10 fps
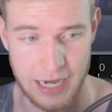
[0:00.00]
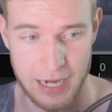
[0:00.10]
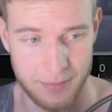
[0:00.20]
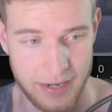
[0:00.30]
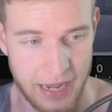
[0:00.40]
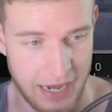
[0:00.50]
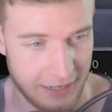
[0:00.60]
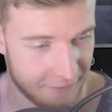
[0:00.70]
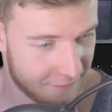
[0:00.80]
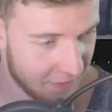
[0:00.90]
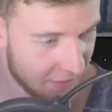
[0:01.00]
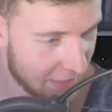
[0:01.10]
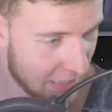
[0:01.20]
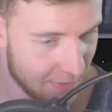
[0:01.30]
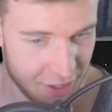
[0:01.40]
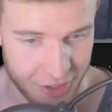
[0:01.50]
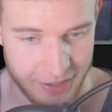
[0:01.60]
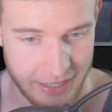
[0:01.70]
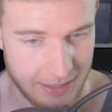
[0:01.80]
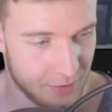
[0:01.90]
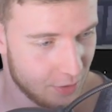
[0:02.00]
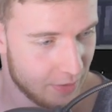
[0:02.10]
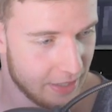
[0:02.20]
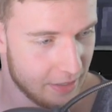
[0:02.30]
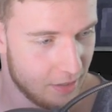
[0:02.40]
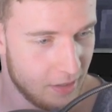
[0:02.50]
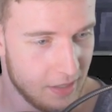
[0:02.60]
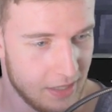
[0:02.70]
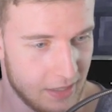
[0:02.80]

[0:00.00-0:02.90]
hand-by-hand fiddling animation like I'm doing right here.